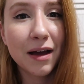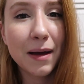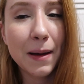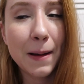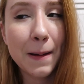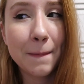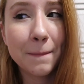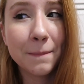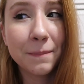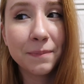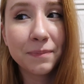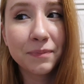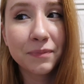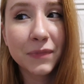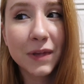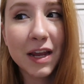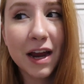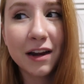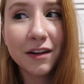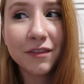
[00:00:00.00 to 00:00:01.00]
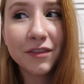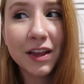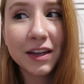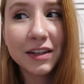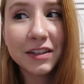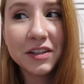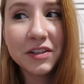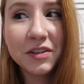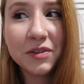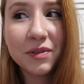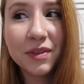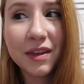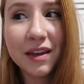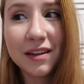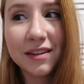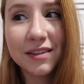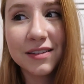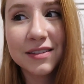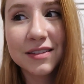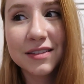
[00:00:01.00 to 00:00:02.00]
um, kind of like to do
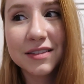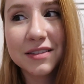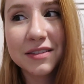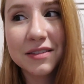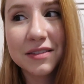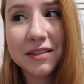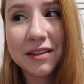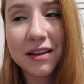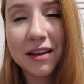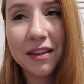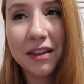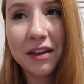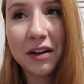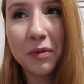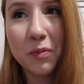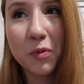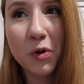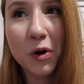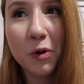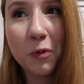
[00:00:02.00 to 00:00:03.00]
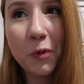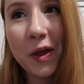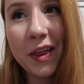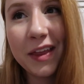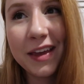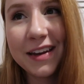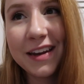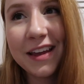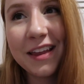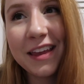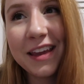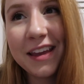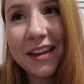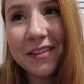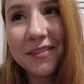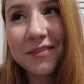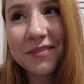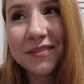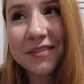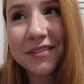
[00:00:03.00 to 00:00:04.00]
things a little more
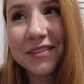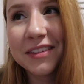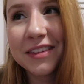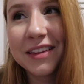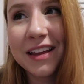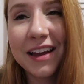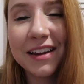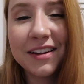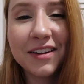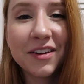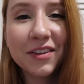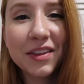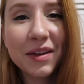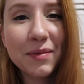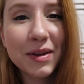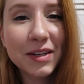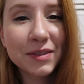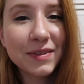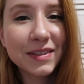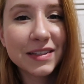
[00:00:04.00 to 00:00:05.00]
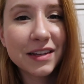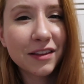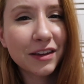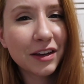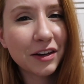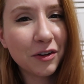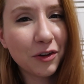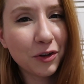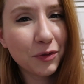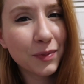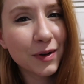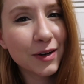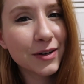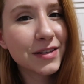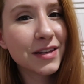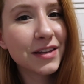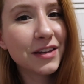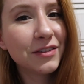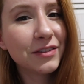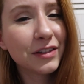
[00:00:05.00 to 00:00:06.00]
willy-nilly. I know that makes me sound like an old
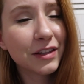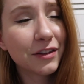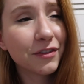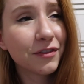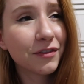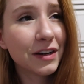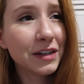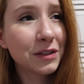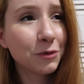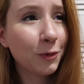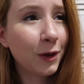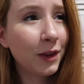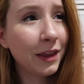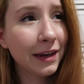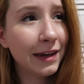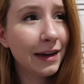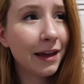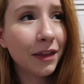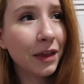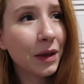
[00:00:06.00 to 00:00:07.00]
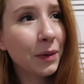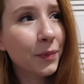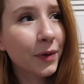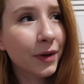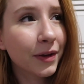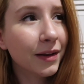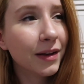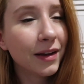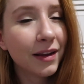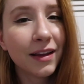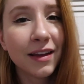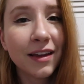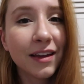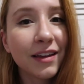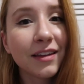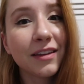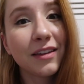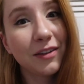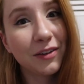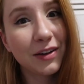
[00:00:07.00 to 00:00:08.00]
person using the phrase willy-nilly, but
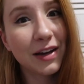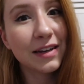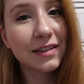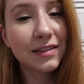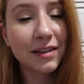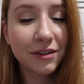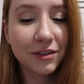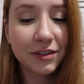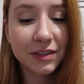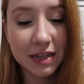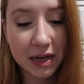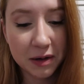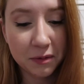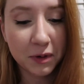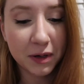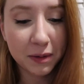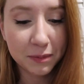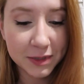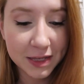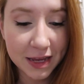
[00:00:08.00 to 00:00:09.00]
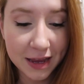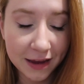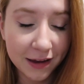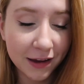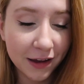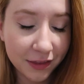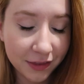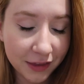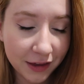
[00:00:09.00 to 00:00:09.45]
you guys understand what I'm saying, I